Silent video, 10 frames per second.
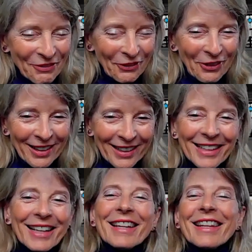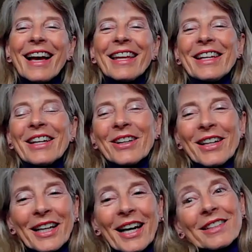for that year,
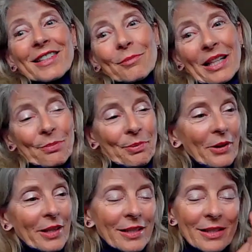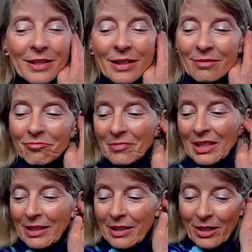and I got some experience, and
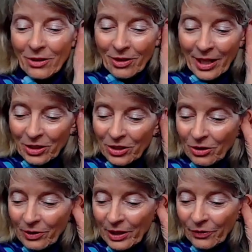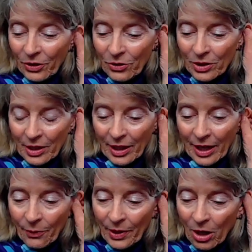got to do interviews, and
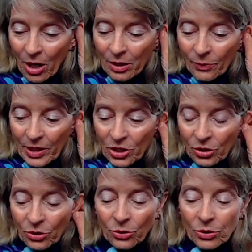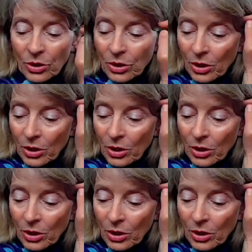then I went on and went to